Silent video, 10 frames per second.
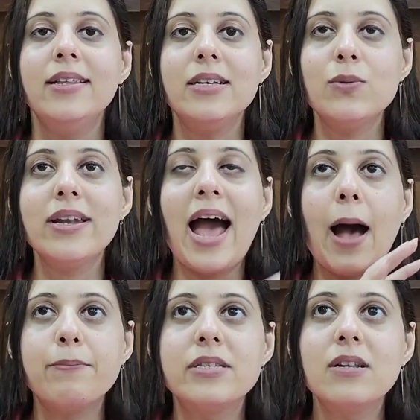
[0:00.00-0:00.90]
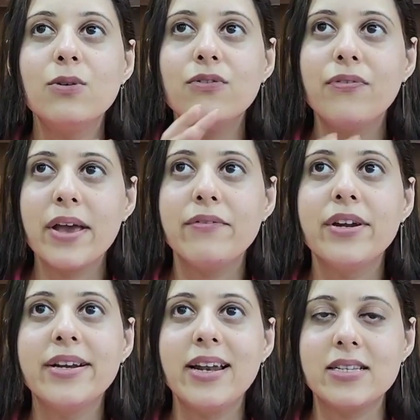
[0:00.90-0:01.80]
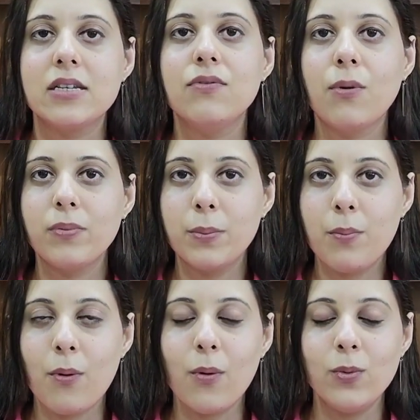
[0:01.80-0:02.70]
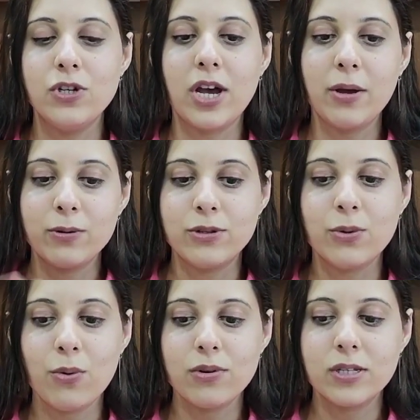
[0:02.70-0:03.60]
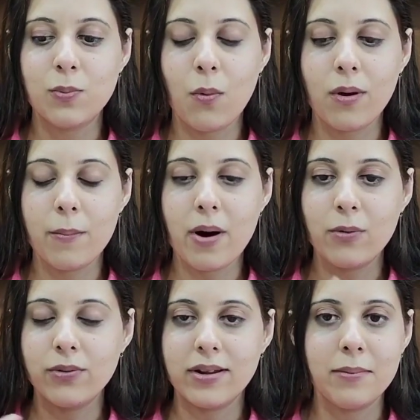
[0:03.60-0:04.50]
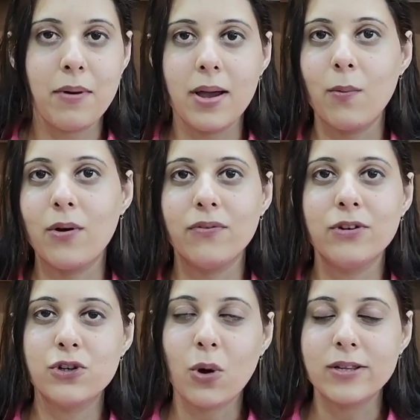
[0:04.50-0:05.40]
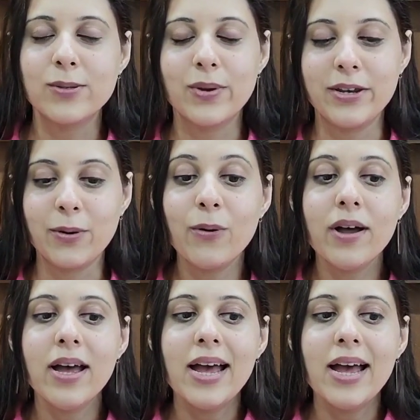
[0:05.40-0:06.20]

There's one absolute favorite lesson from the book, which I also spoke about in my one of the shorts video.